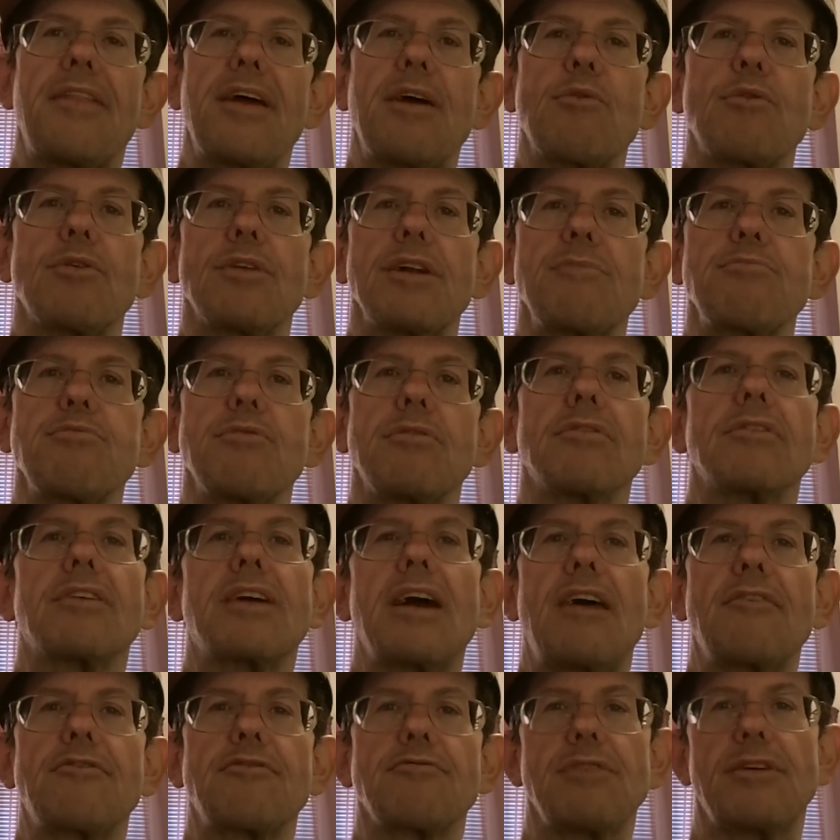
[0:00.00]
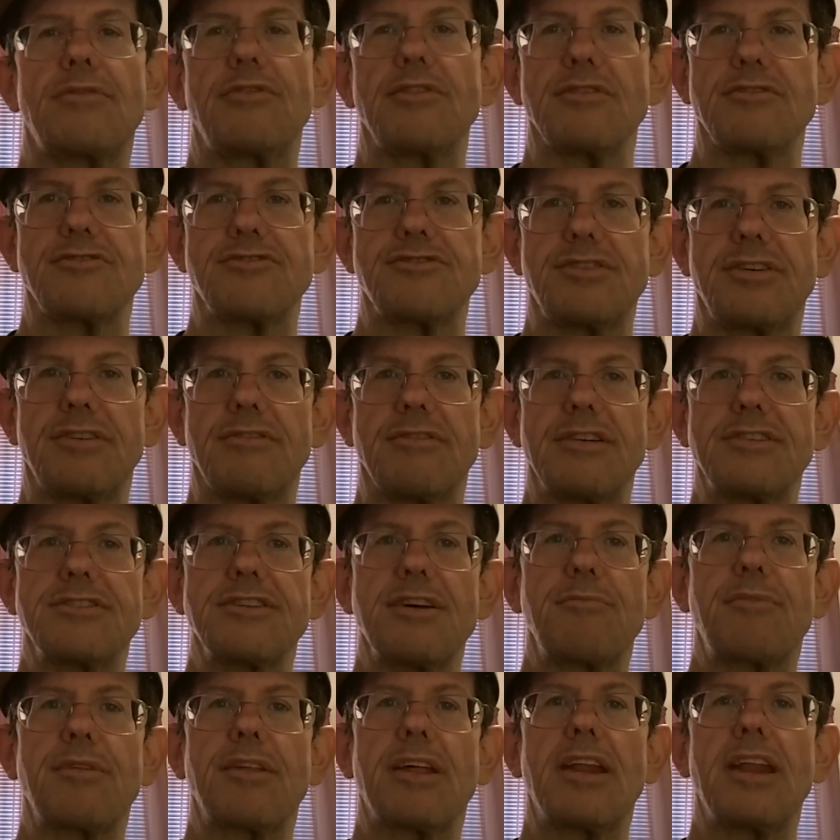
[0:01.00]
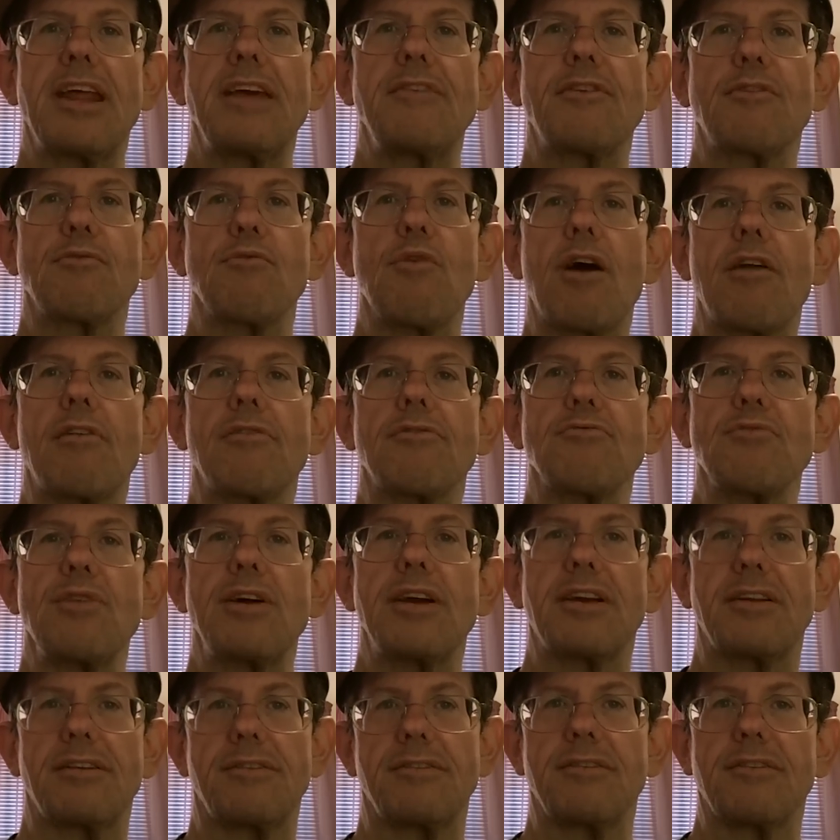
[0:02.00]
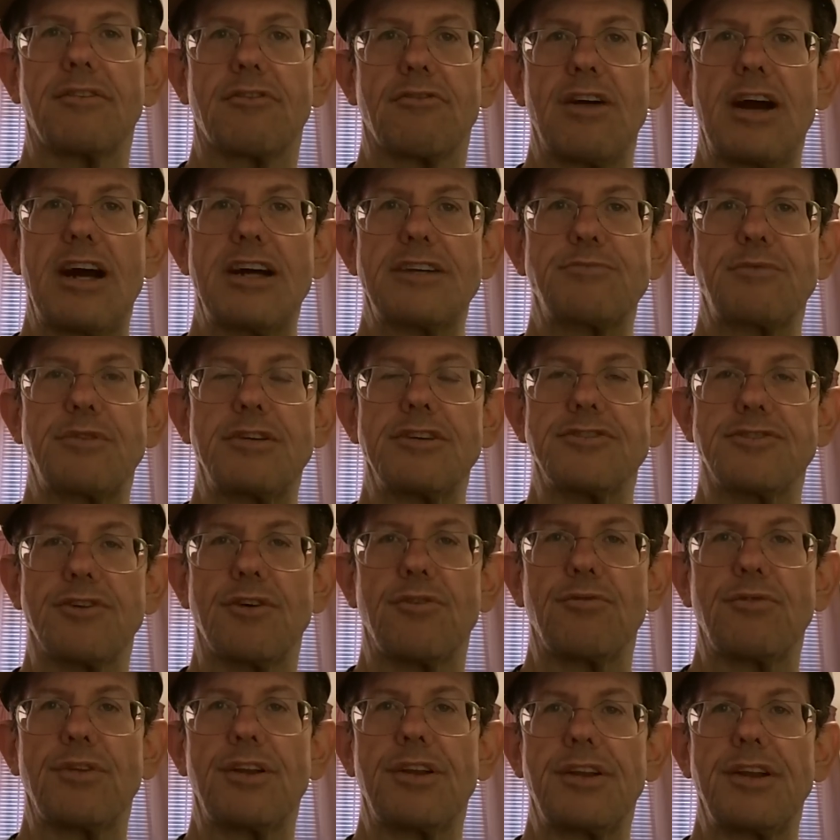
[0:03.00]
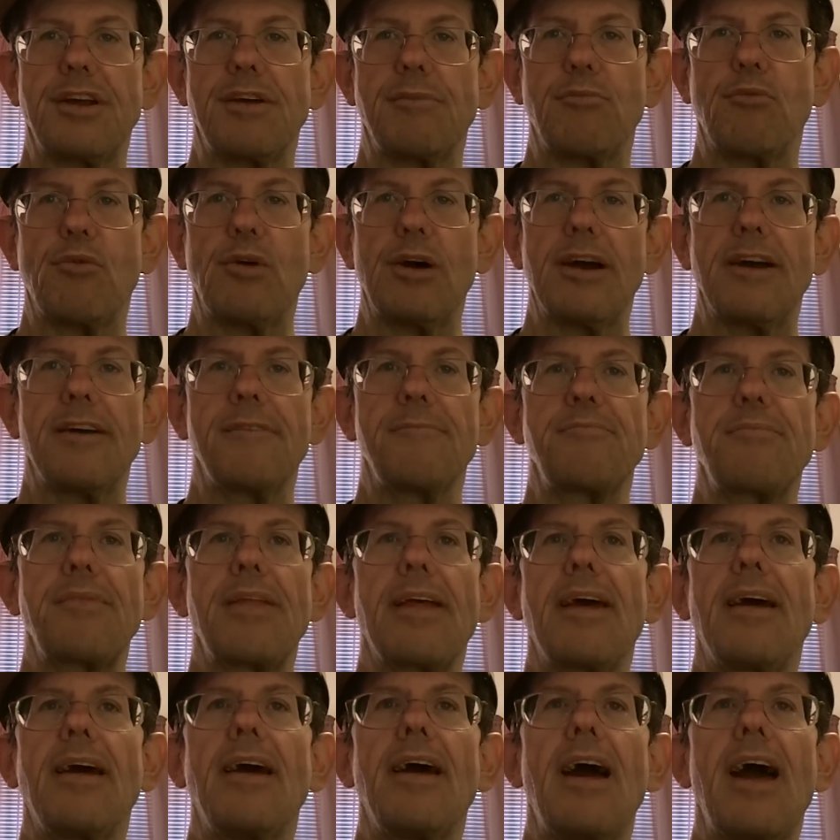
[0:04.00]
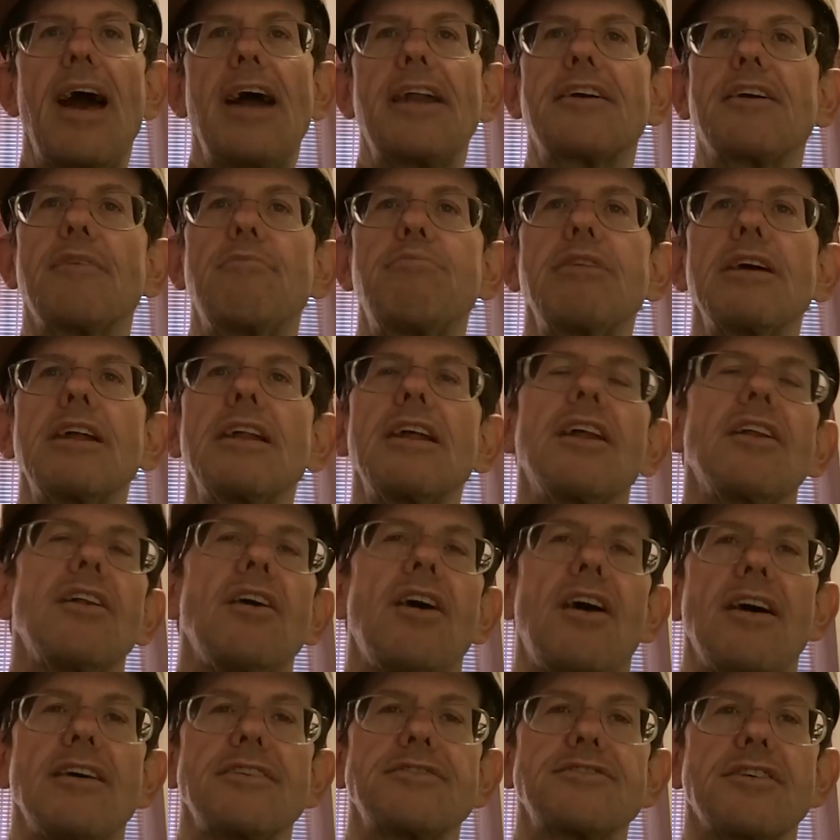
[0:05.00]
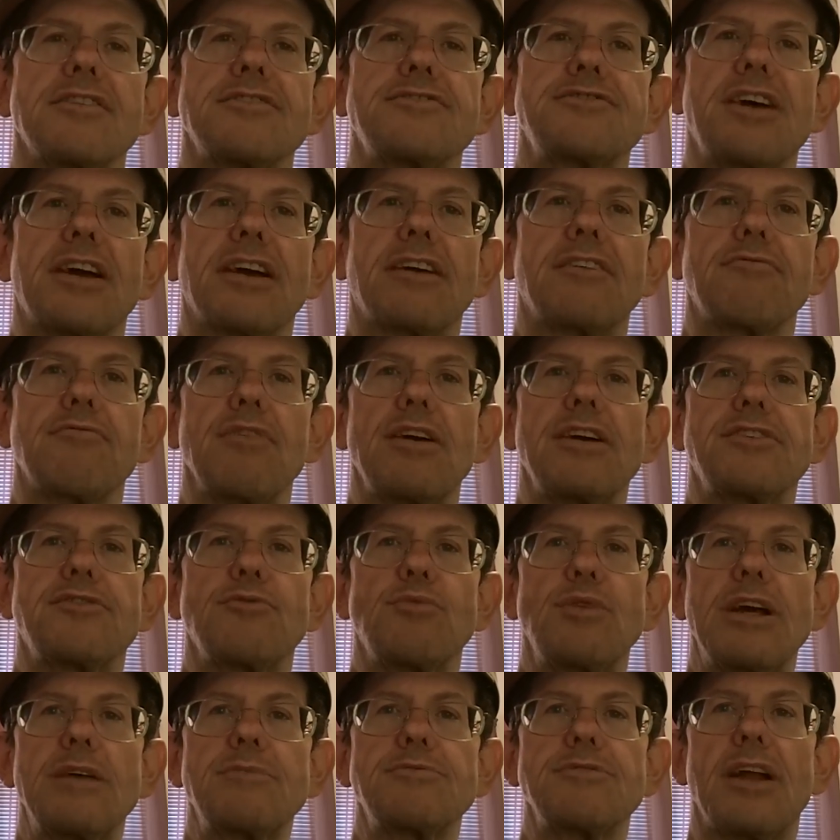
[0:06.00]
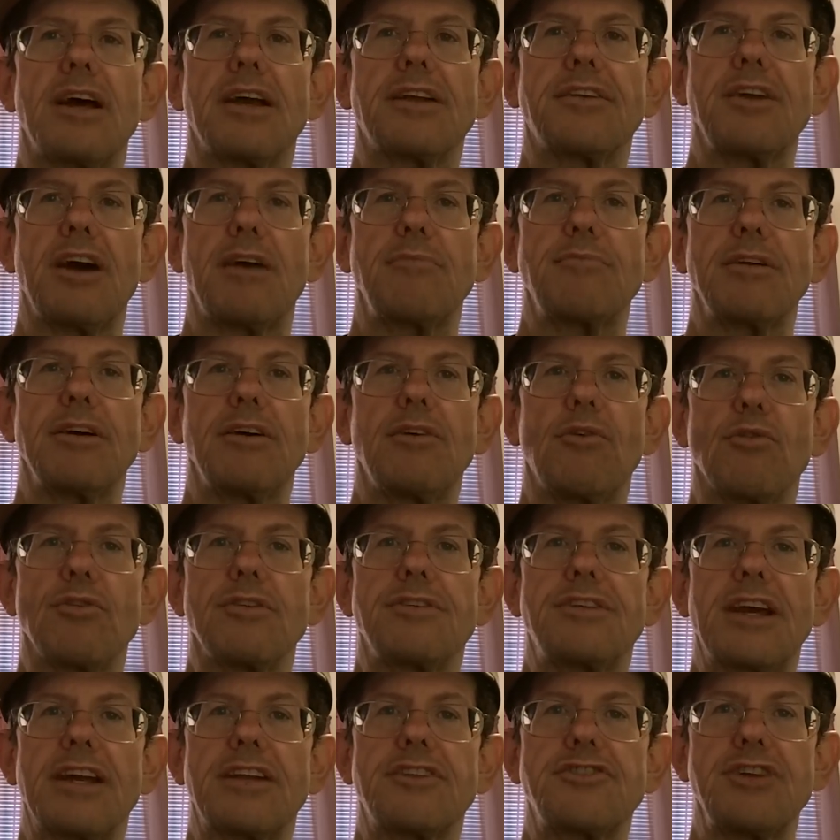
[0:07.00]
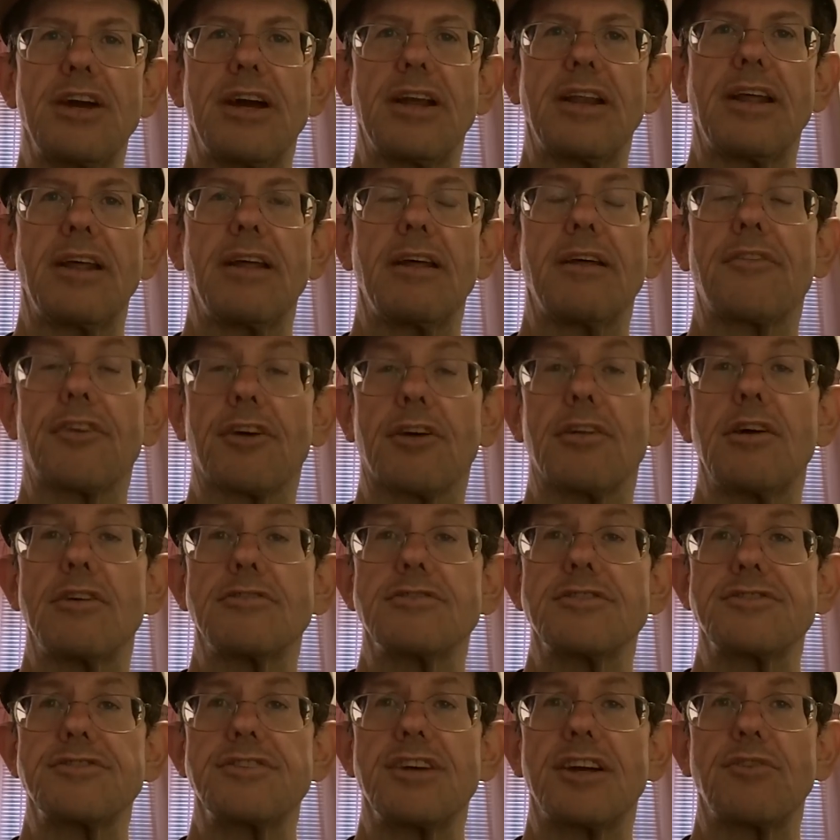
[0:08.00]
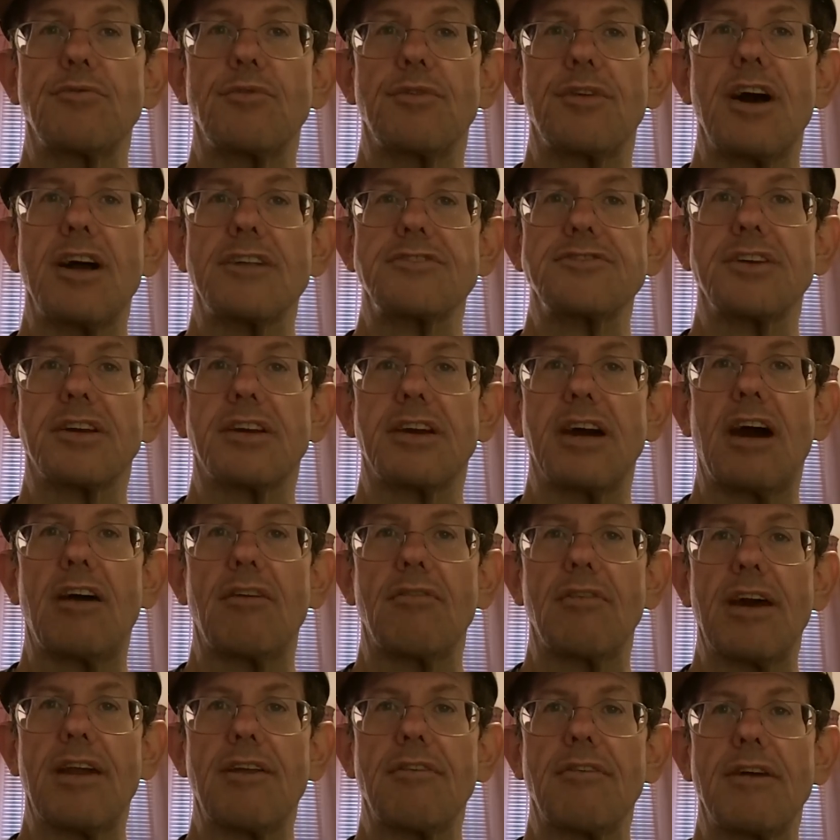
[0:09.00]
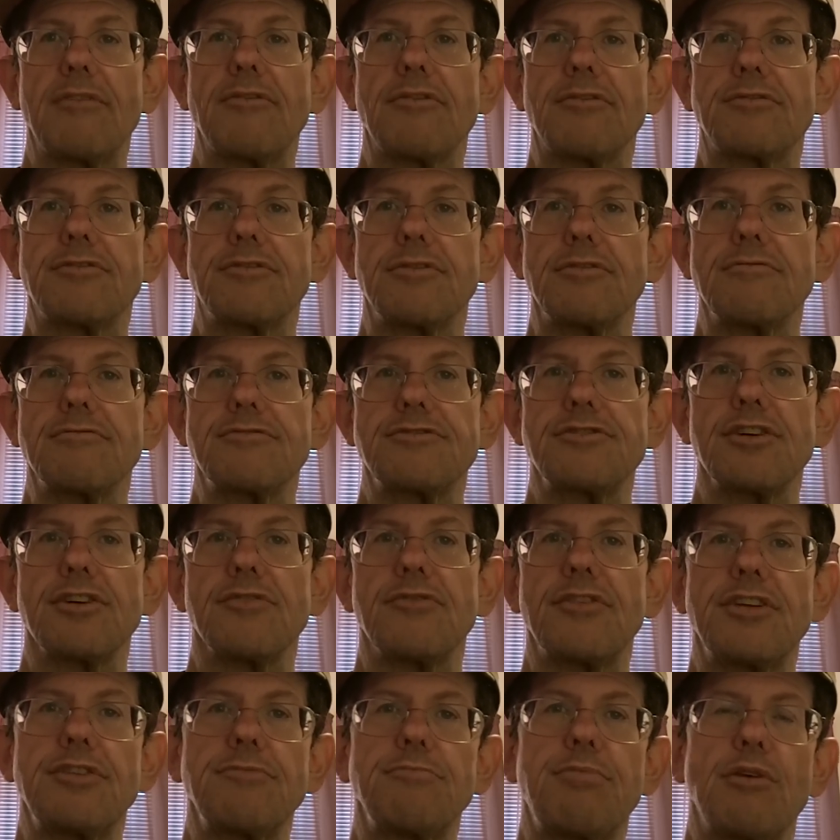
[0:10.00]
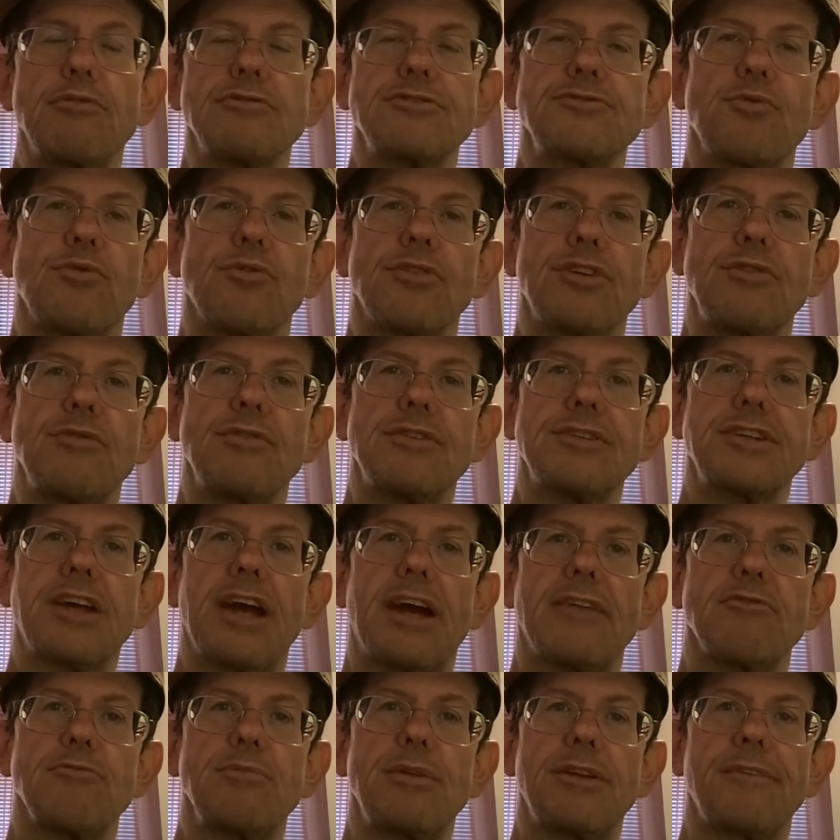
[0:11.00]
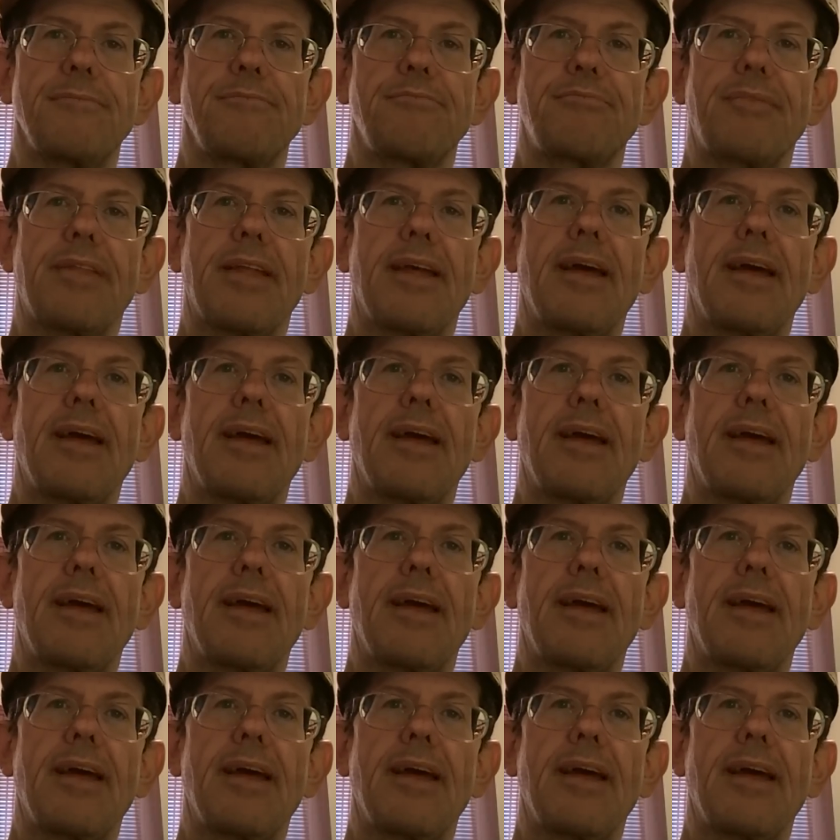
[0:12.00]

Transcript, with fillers: They were liberal counter-revolutionaries, something that even Ronald Reagan grasped in his own dim way, and completely lost on second-rate dweebs like W. or Dick Cheney, the closest thing to a Nazi gauleiter ever to serve in post-war U.S. government.